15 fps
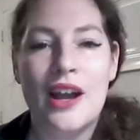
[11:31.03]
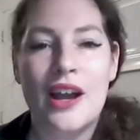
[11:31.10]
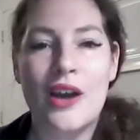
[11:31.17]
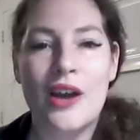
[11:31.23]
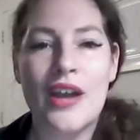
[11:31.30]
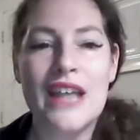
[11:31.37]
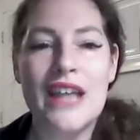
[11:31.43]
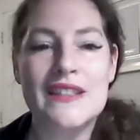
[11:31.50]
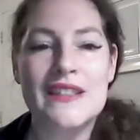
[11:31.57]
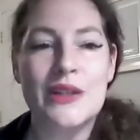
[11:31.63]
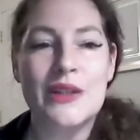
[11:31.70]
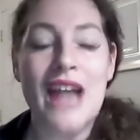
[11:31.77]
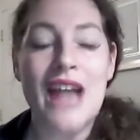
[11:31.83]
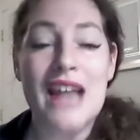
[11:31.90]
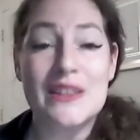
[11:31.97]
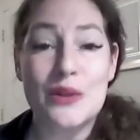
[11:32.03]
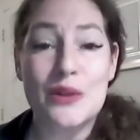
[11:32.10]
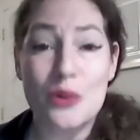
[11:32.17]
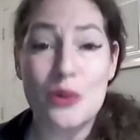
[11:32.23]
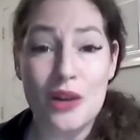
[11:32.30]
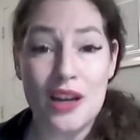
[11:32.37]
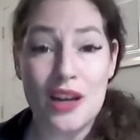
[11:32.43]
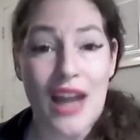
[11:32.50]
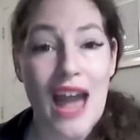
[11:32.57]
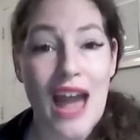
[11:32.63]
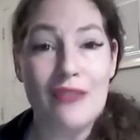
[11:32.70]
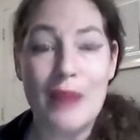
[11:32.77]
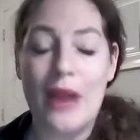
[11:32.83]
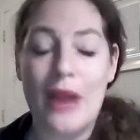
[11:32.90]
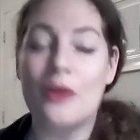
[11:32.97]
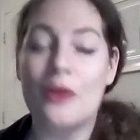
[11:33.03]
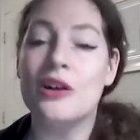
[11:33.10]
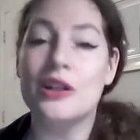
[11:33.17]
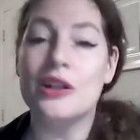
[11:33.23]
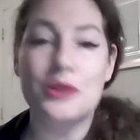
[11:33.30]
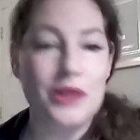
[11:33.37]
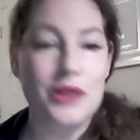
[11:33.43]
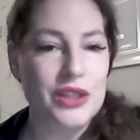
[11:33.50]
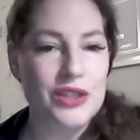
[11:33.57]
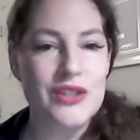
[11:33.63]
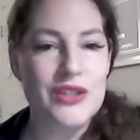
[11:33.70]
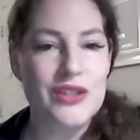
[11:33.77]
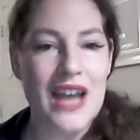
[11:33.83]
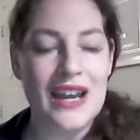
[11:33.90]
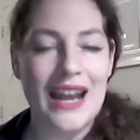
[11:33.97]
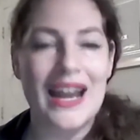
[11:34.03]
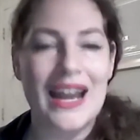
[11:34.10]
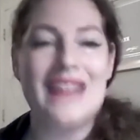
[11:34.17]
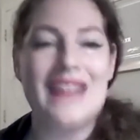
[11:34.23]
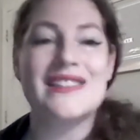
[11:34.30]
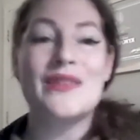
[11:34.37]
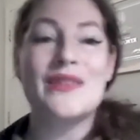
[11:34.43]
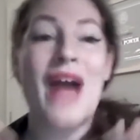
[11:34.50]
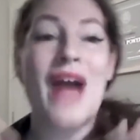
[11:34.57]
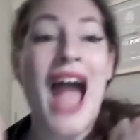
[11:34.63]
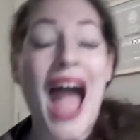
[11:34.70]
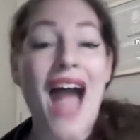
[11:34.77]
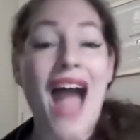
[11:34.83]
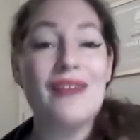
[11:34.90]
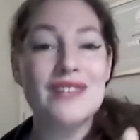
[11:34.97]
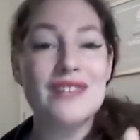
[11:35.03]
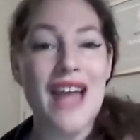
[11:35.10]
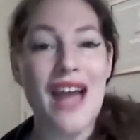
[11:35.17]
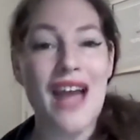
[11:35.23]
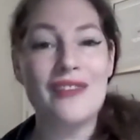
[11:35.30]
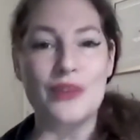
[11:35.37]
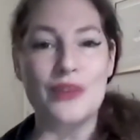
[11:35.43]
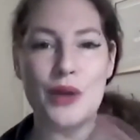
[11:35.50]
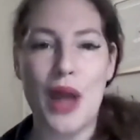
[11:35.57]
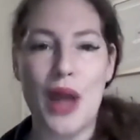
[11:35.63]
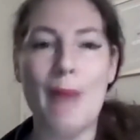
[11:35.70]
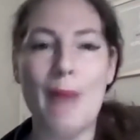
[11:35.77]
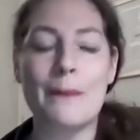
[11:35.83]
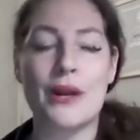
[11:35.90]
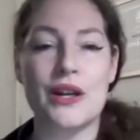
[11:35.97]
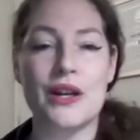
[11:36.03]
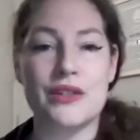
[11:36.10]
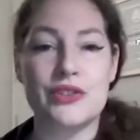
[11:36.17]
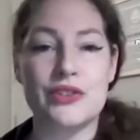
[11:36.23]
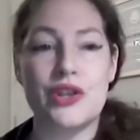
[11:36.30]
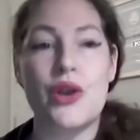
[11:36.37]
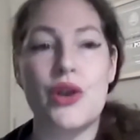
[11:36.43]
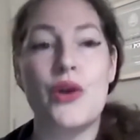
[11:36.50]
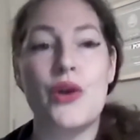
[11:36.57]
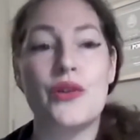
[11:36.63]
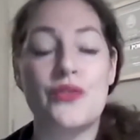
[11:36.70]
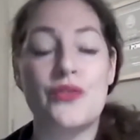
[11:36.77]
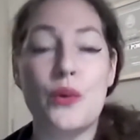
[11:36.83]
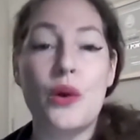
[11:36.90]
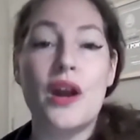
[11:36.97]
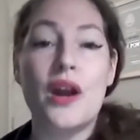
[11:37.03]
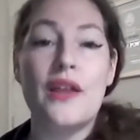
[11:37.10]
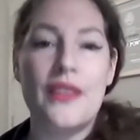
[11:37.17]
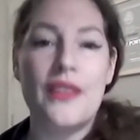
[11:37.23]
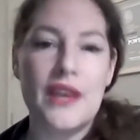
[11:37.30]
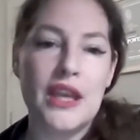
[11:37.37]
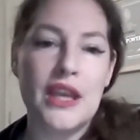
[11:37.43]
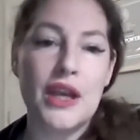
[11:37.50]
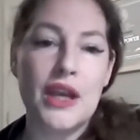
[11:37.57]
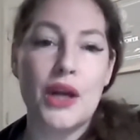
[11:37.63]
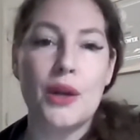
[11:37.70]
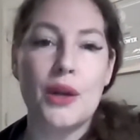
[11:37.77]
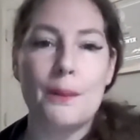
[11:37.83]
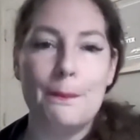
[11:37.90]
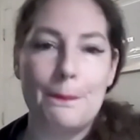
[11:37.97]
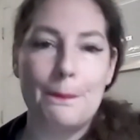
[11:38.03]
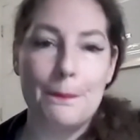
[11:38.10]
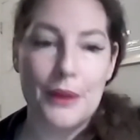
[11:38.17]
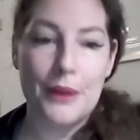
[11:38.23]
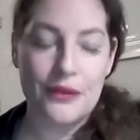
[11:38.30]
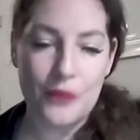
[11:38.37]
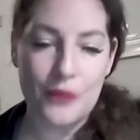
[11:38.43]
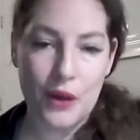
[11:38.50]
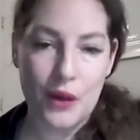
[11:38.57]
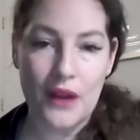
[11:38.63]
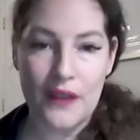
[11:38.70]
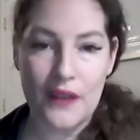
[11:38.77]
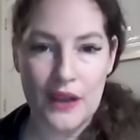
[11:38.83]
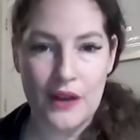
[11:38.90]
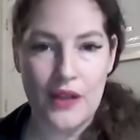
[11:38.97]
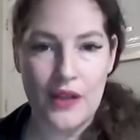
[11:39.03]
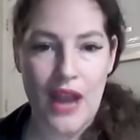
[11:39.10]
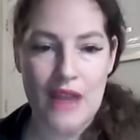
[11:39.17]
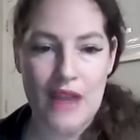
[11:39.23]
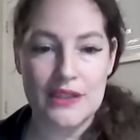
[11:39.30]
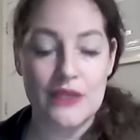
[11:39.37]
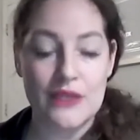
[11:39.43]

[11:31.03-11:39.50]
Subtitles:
Okay, so in order to have payroll, in order to do 1099s, you have to have your numbers for the year before, the year that ended.